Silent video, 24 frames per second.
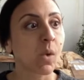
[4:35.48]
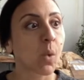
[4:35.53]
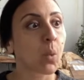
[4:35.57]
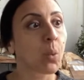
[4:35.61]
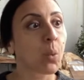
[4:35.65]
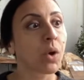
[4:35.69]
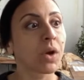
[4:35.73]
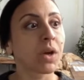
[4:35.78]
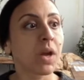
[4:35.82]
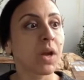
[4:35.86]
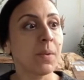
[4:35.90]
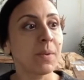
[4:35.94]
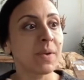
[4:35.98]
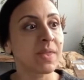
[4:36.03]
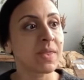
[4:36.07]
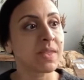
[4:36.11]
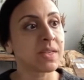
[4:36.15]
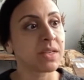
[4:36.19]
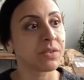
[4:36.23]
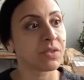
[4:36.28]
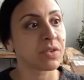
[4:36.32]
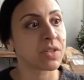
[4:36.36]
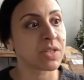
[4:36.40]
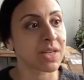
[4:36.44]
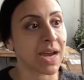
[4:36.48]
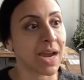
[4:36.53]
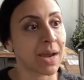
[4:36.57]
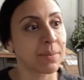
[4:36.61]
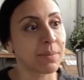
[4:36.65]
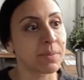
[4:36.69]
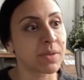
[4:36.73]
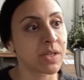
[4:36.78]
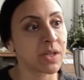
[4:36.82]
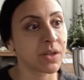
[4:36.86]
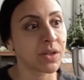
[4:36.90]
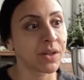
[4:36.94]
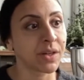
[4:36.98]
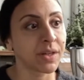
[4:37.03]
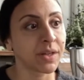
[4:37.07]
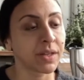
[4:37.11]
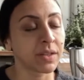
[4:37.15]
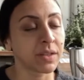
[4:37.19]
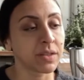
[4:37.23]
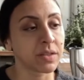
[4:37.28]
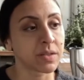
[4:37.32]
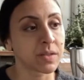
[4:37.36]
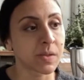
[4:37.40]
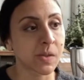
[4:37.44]
working with the different dye
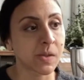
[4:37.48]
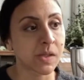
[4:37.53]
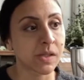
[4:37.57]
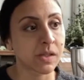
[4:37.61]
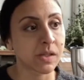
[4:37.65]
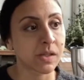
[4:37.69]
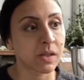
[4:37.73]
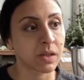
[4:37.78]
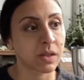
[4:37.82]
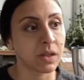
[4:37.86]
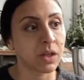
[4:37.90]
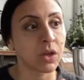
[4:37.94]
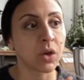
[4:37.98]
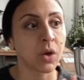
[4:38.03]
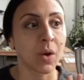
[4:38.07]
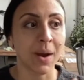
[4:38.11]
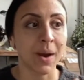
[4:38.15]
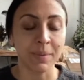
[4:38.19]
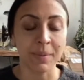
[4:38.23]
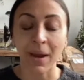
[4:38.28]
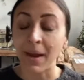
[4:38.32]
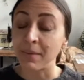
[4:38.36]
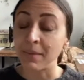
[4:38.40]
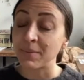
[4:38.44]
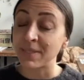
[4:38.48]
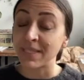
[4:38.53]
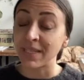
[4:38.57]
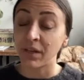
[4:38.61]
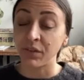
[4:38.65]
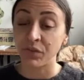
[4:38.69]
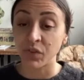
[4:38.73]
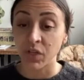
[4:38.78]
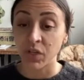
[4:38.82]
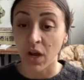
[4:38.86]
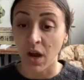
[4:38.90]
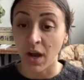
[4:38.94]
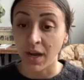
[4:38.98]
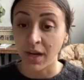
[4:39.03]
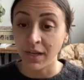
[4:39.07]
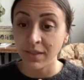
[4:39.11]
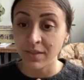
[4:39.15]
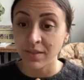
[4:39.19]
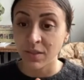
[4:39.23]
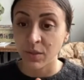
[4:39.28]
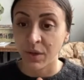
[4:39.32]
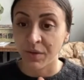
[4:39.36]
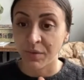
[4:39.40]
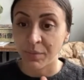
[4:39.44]
materials. I'm
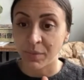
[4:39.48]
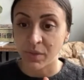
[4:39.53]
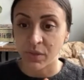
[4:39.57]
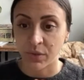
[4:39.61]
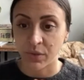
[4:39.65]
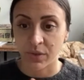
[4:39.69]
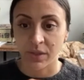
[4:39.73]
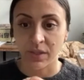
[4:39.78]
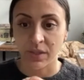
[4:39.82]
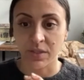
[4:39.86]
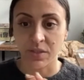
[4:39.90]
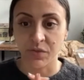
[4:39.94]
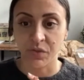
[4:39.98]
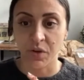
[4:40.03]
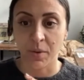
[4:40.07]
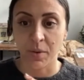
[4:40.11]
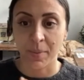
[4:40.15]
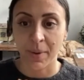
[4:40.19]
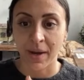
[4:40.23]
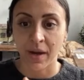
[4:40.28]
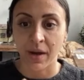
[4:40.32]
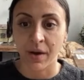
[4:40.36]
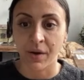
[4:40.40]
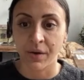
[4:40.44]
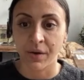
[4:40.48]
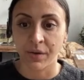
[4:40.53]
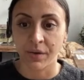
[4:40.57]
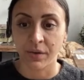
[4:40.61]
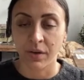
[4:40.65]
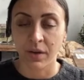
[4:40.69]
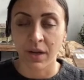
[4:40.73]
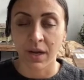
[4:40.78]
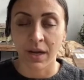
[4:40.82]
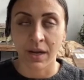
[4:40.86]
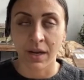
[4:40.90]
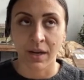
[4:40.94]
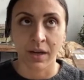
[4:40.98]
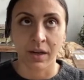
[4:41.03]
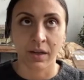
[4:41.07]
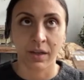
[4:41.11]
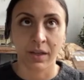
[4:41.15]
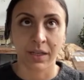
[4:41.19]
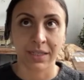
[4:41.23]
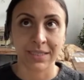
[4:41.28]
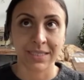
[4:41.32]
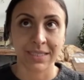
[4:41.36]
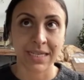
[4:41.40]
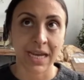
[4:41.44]
self-taught, so I've been doing this for about
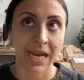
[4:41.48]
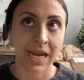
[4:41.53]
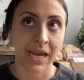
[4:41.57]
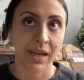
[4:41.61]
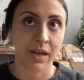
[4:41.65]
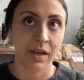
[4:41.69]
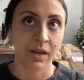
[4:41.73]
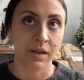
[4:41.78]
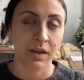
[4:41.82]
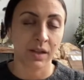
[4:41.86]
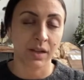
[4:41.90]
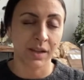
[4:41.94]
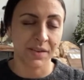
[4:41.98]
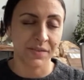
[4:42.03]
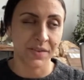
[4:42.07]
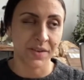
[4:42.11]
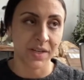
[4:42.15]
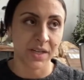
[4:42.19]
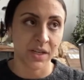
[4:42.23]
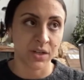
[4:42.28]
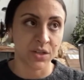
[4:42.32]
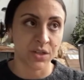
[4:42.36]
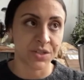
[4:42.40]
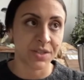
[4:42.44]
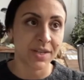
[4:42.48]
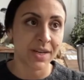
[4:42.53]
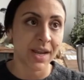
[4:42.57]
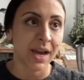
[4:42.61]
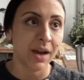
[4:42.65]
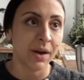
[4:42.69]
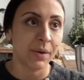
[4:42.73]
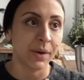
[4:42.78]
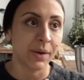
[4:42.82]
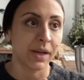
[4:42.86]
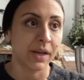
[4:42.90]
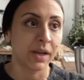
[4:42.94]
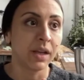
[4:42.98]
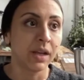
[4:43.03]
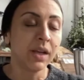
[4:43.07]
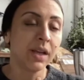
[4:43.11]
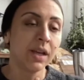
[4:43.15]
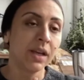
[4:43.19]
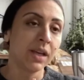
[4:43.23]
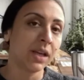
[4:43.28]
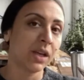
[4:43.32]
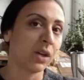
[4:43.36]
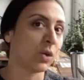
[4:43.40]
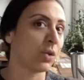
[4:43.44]
like 10, 11 years now. And,
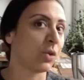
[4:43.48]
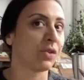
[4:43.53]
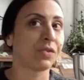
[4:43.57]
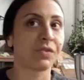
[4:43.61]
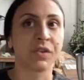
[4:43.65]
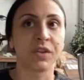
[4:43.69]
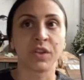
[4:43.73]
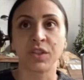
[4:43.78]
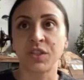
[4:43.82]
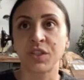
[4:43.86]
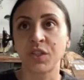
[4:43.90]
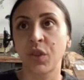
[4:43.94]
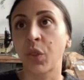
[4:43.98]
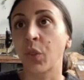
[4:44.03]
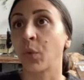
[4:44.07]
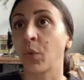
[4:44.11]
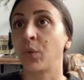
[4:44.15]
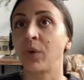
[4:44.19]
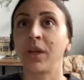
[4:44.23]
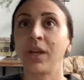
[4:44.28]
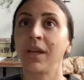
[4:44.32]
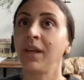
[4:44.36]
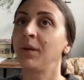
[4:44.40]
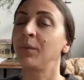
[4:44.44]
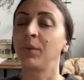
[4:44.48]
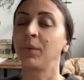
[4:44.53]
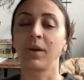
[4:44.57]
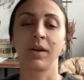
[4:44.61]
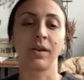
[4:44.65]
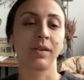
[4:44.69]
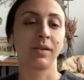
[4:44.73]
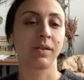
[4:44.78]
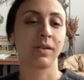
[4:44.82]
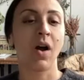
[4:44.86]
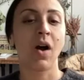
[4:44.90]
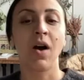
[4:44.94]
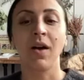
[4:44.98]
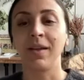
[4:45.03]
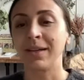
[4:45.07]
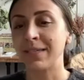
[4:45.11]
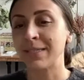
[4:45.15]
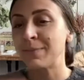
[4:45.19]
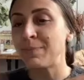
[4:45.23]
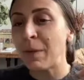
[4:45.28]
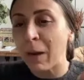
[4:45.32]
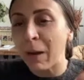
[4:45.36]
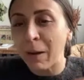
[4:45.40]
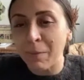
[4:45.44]
the first 3 were all
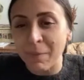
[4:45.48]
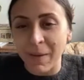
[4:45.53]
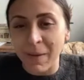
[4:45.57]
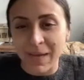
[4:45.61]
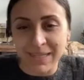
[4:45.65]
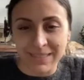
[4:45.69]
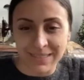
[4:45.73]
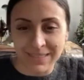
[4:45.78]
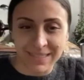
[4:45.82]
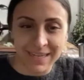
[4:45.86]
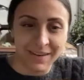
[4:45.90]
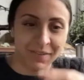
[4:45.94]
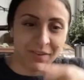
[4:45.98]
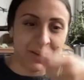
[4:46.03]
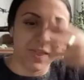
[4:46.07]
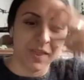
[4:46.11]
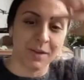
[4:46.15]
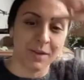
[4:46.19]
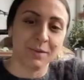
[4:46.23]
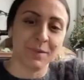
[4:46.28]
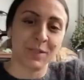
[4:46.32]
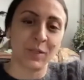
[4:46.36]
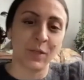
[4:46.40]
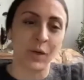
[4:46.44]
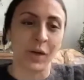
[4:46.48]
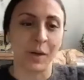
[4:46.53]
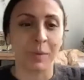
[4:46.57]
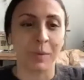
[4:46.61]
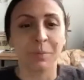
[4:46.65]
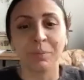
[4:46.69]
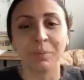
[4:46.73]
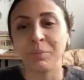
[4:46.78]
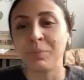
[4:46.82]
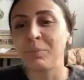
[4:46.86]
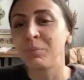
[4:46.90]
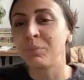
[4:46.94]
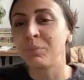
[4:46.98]
experiments and everything was turning